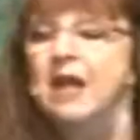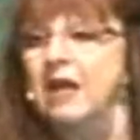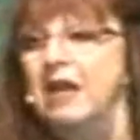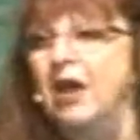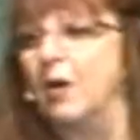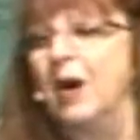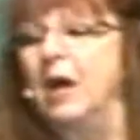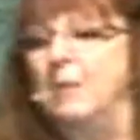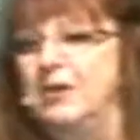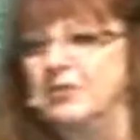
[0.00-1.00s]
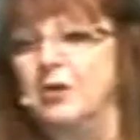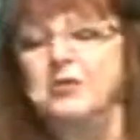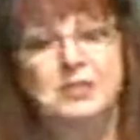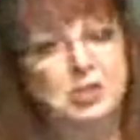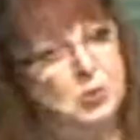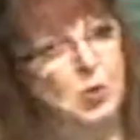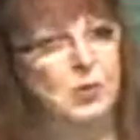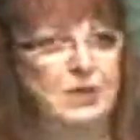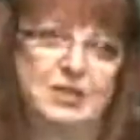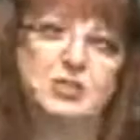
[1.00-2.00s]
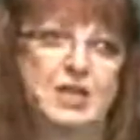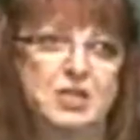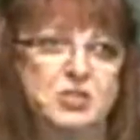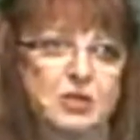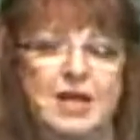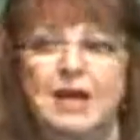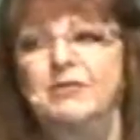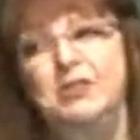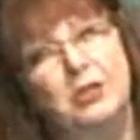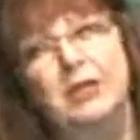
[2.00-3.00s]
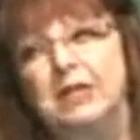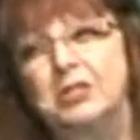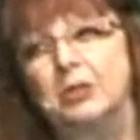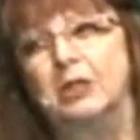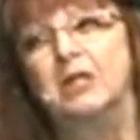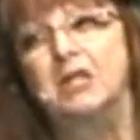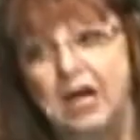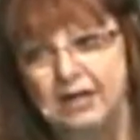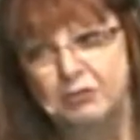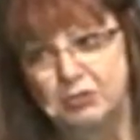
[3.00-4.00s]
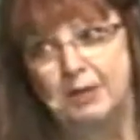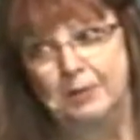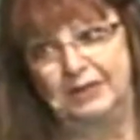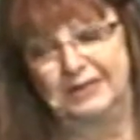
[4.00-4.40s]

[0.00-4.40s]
No, because those things won't really change your life and you'll get into a lot of trouble.